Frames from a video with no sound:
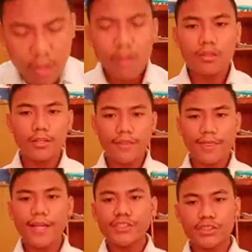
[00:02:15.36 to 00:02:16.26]
Ladies
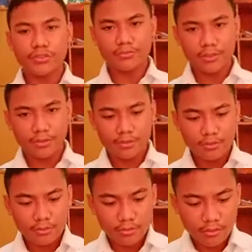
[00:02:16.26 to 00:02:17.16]
and gentlemen,
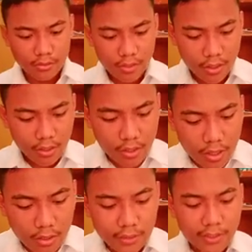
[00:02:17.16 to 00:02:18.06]

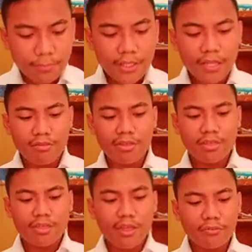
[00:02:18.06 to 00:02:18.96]
let me give
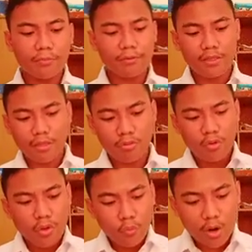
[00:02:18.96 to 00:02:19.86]
several branches
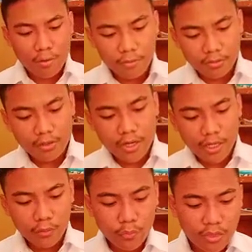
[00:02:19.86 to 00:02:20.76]
why merger and
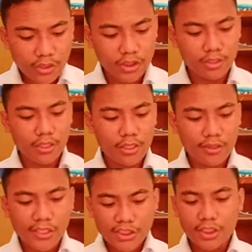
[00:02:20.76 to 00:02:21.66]
acquisition in
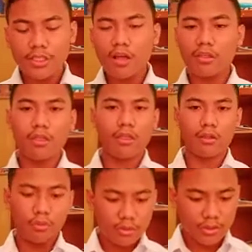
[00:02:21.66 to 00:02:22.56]
tech industries
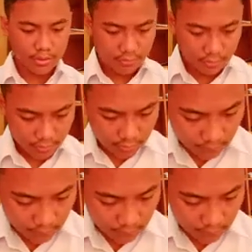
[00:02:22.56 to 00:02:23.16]
good things.